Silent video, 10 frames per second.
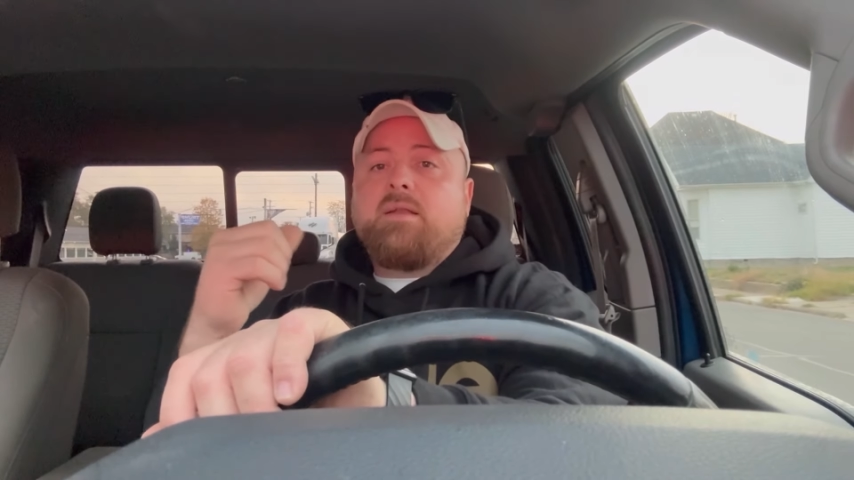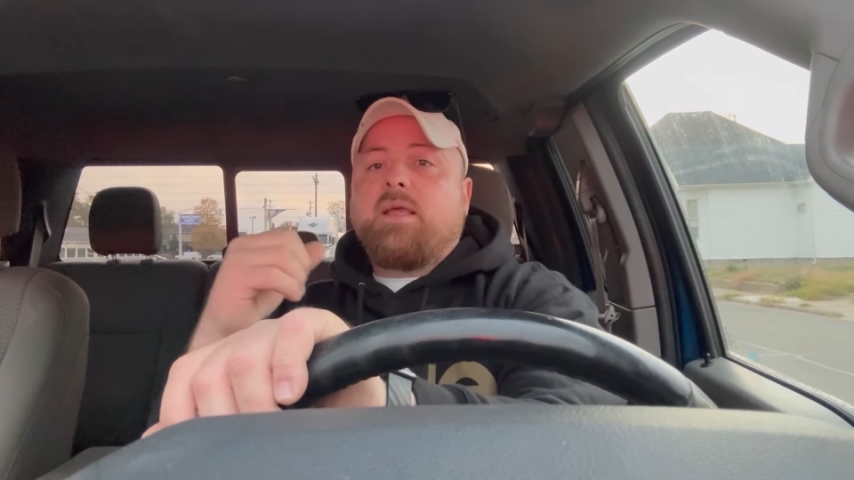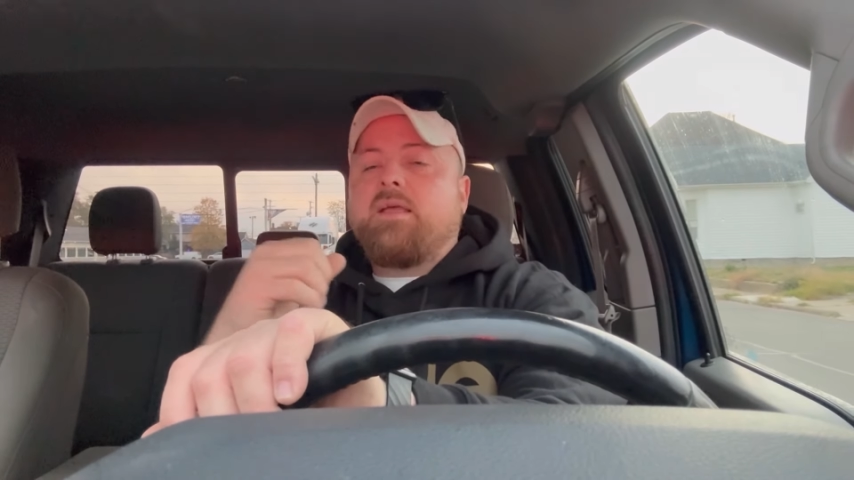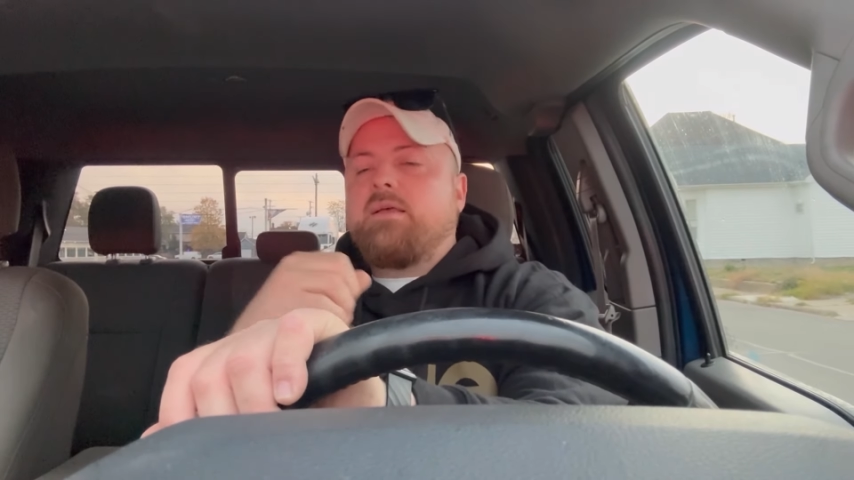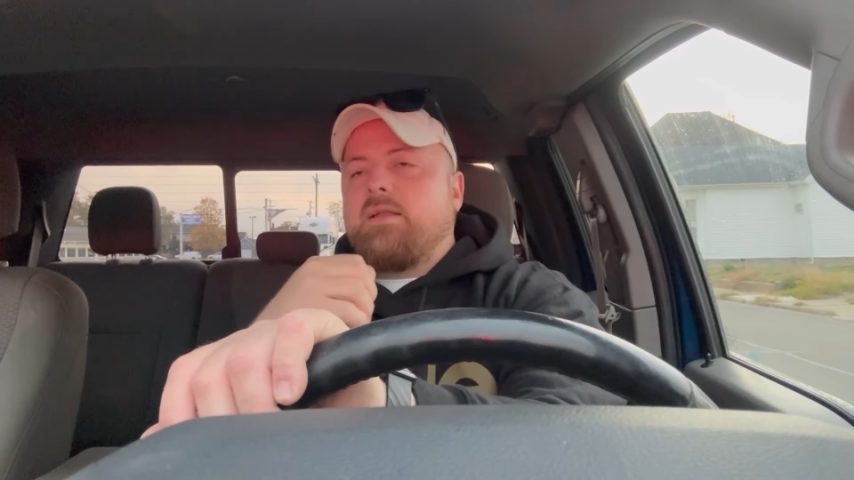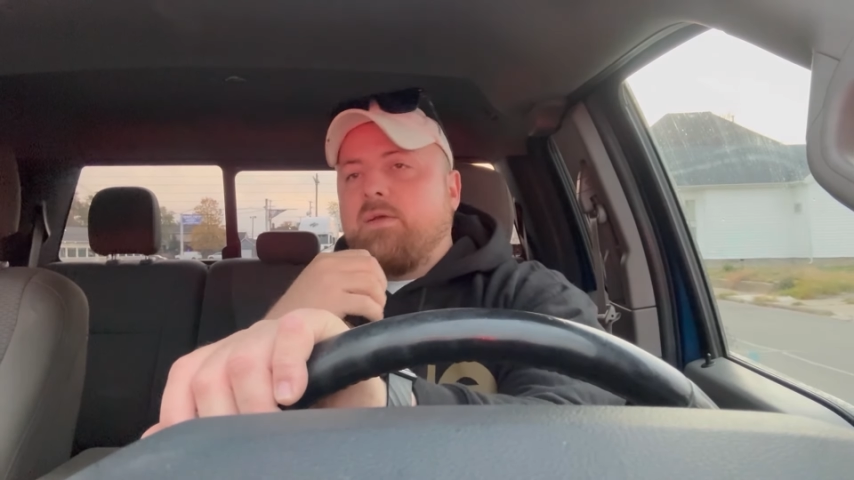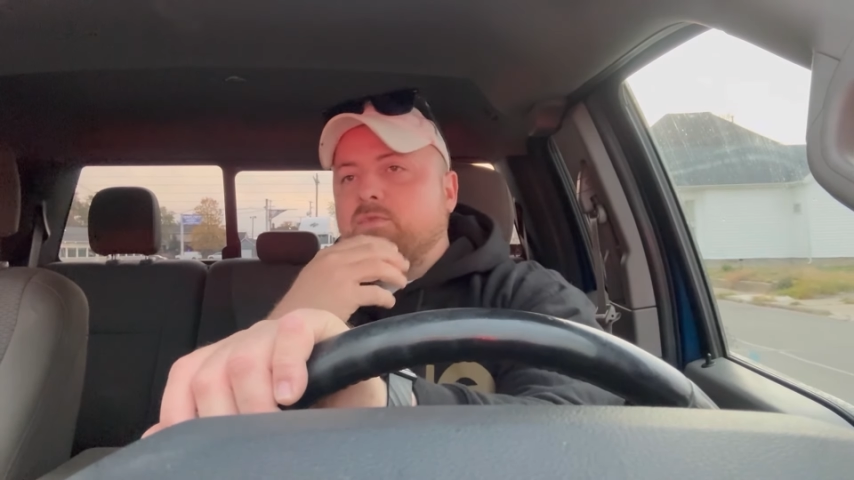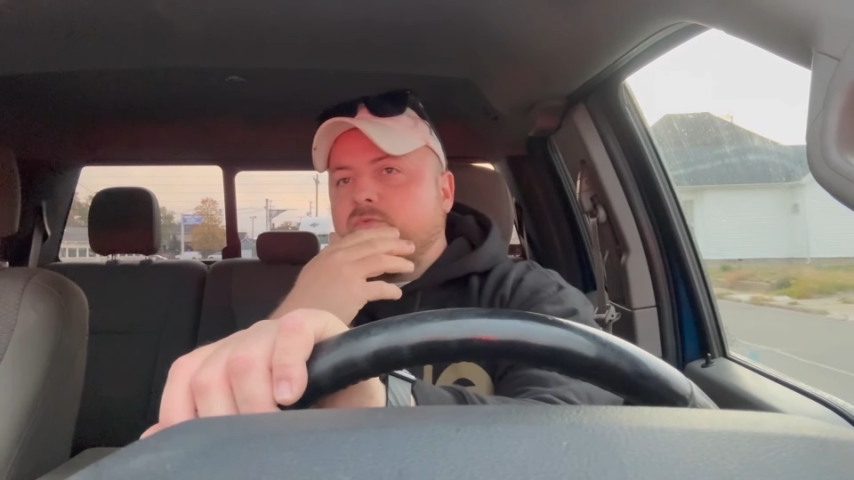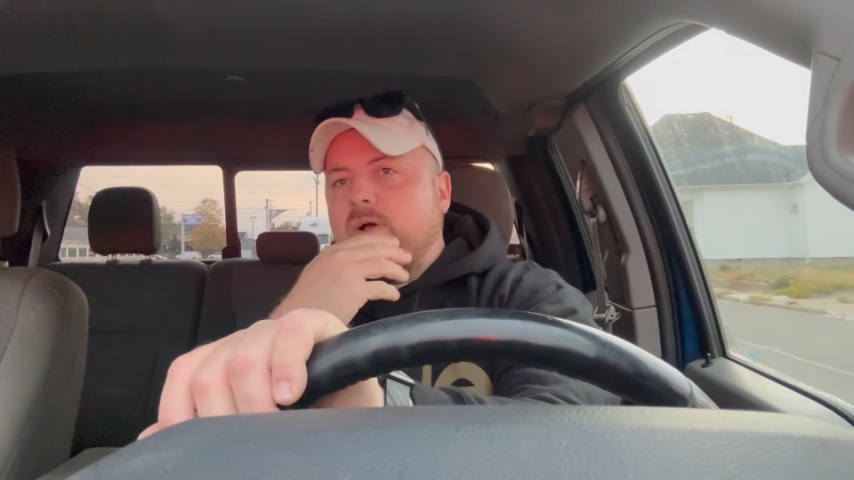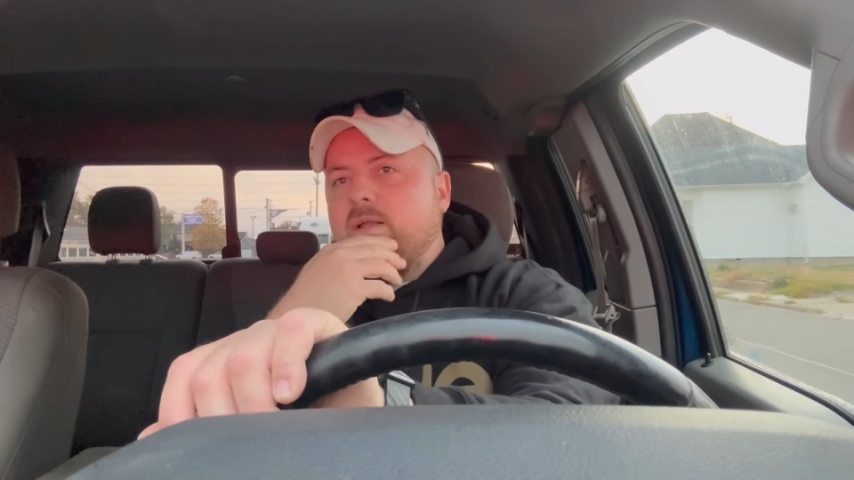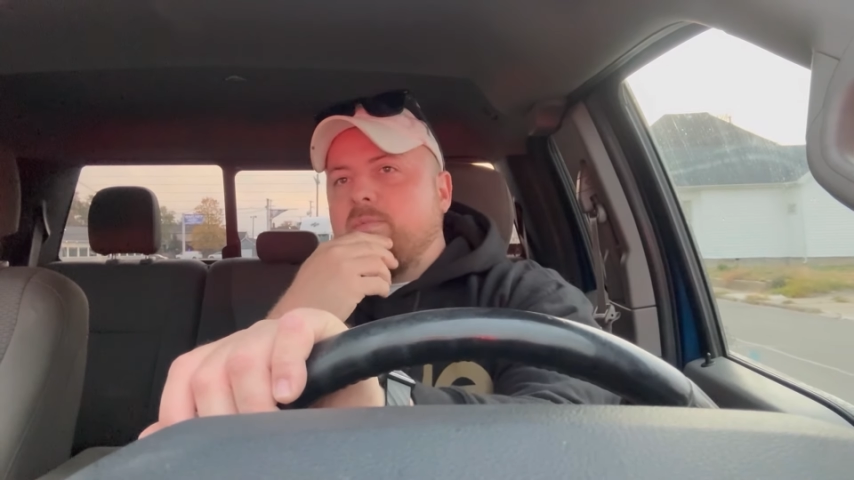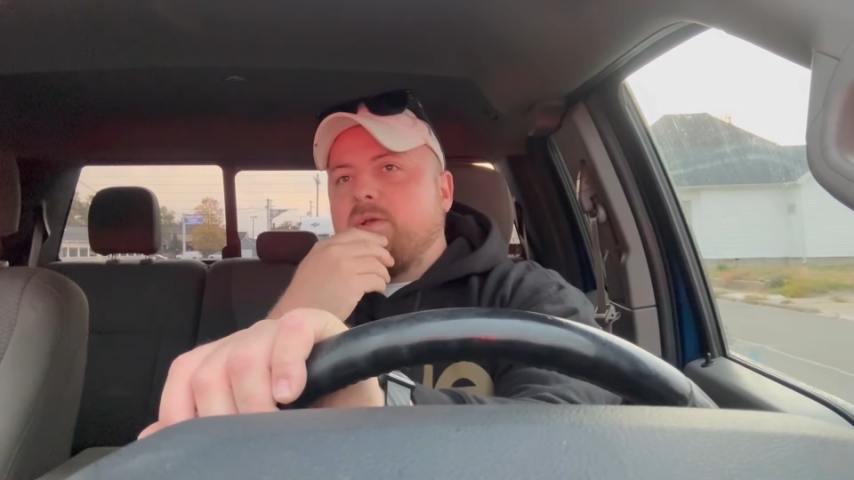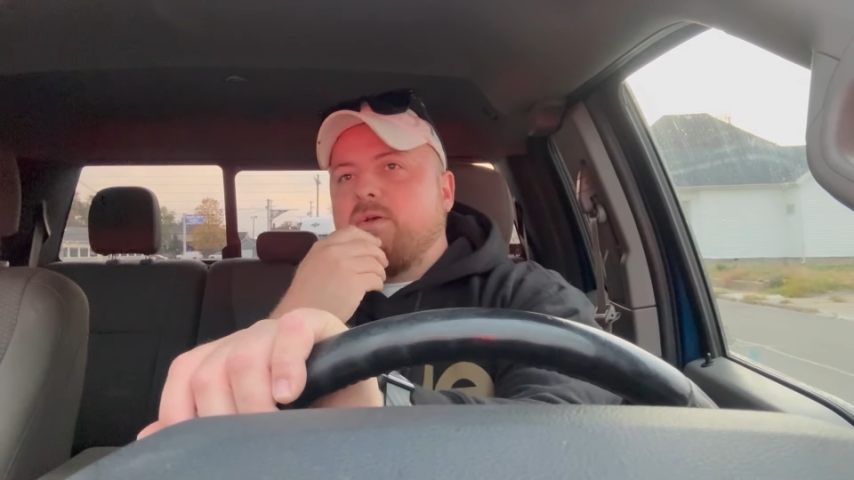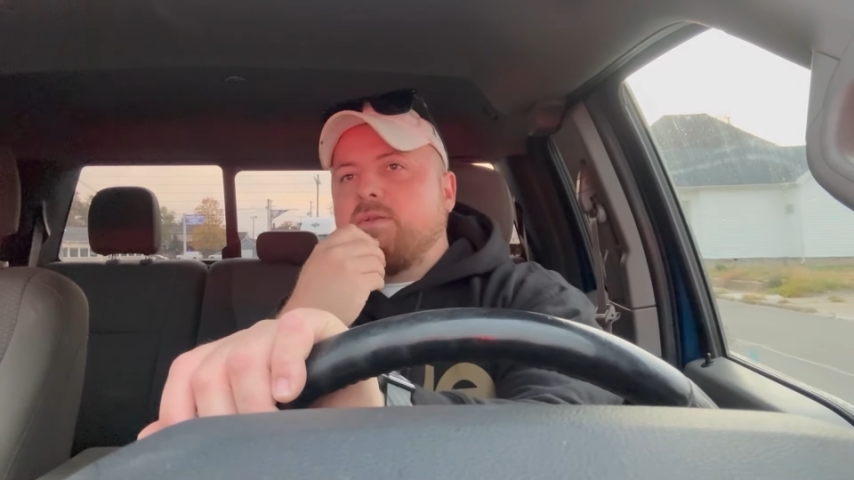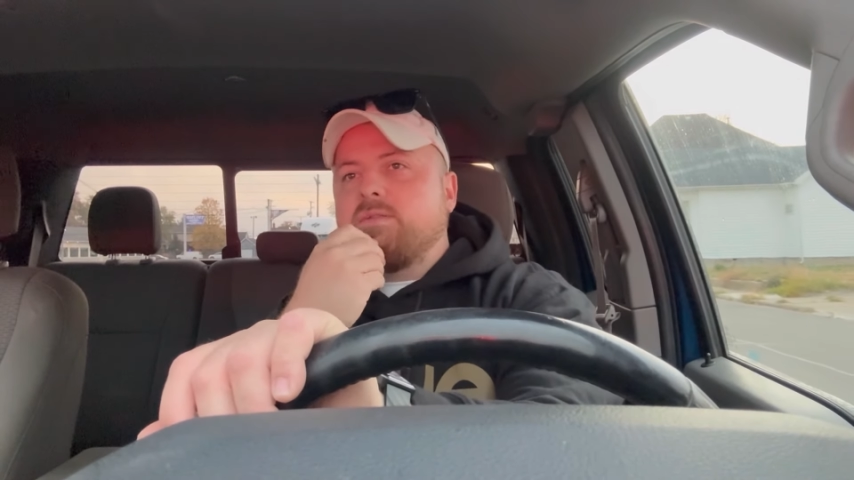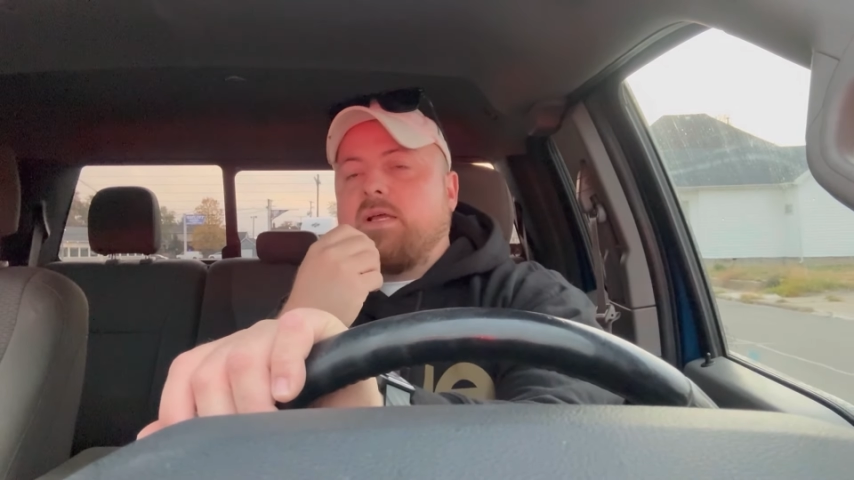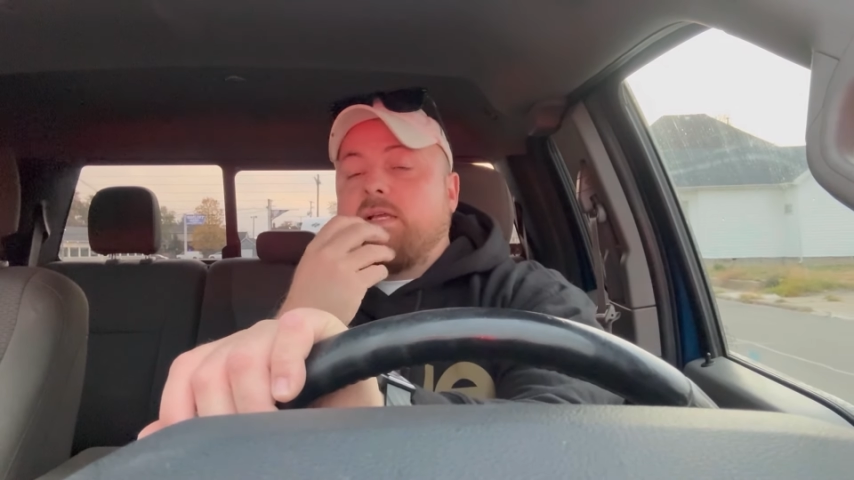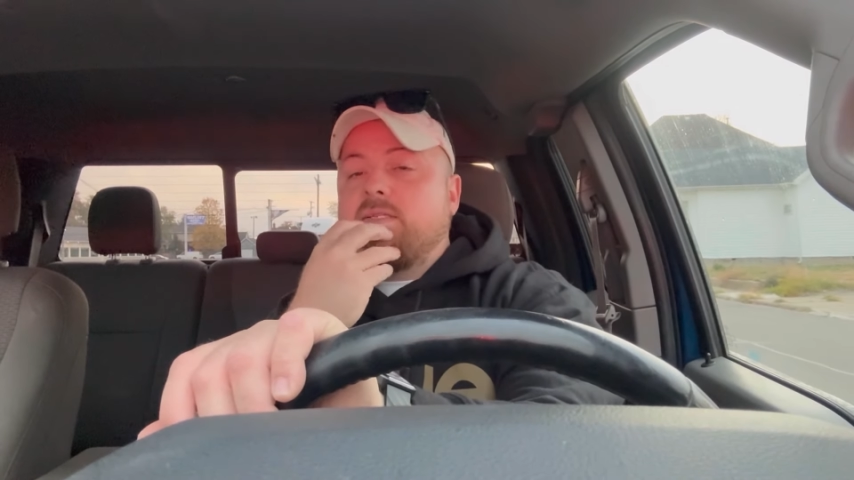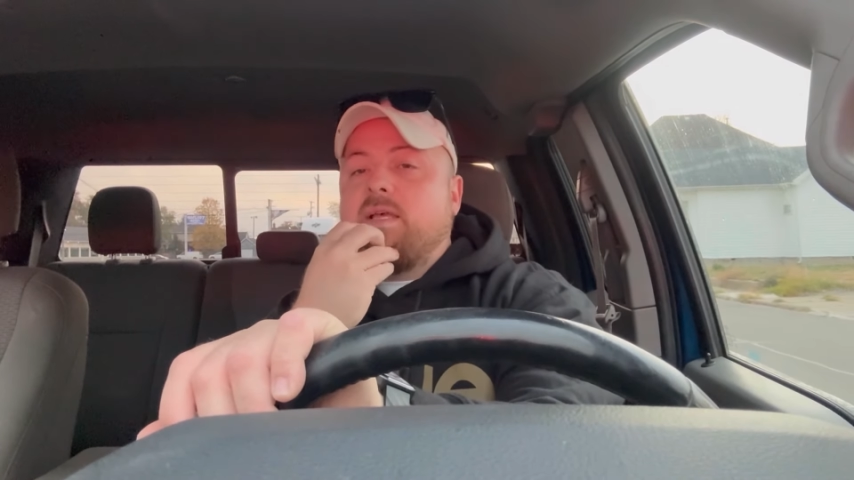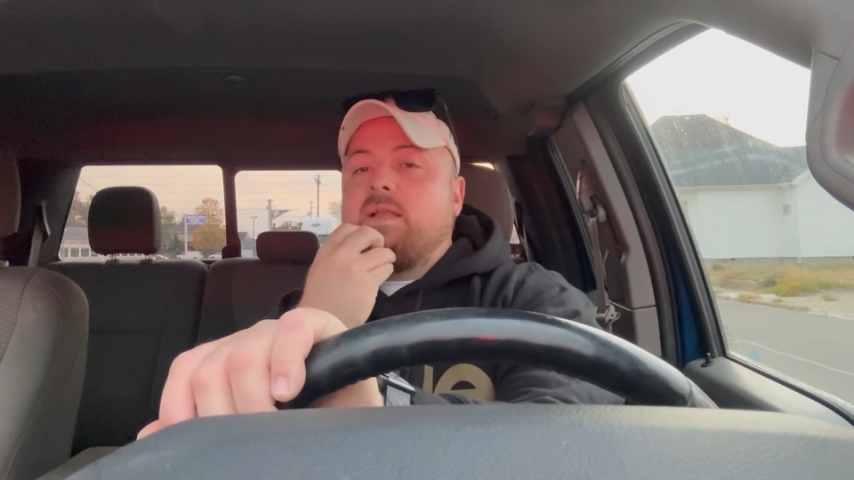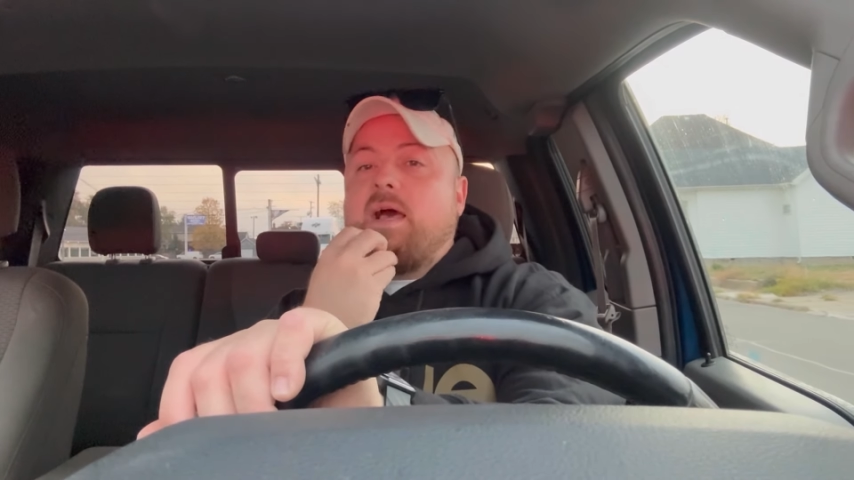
And it was funny because, like I said,